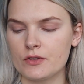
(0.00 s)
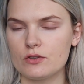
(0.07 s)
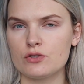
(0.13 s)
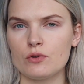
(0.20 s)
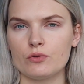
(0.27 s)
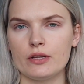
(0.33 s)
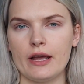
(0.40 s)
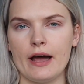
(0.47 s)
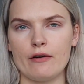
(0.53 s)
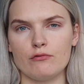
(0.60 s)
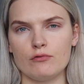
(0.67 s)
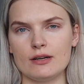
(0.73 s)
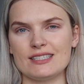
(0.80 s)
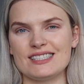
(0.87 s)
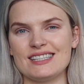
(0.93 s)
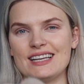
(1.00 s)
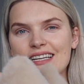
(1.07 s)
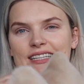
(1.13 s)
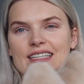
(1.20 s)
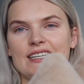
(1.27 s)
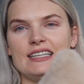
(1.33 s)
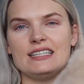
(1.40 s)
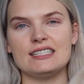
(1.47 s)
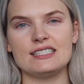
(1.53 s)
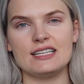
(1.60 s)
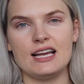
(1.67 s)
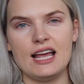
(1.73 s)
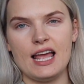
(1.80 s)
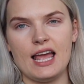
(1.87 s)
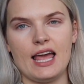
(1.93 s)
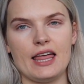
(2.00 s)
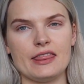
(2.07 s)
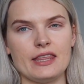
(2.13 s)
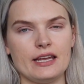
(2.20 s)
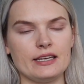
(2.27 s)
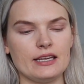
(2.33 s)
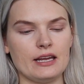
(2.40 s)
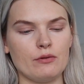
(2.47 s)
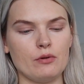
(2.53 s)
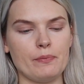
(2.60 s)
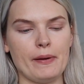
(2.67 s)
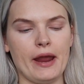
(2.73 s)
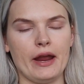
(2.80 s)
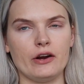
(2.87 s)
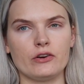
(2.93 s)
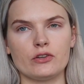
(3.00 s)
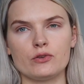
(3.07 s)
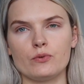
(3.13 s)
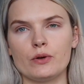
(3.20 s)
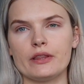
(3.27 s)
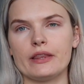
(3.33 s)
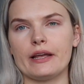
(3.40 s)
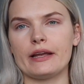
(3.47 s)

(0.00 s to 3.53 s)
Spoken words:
So they have ones like these, and then they were paired with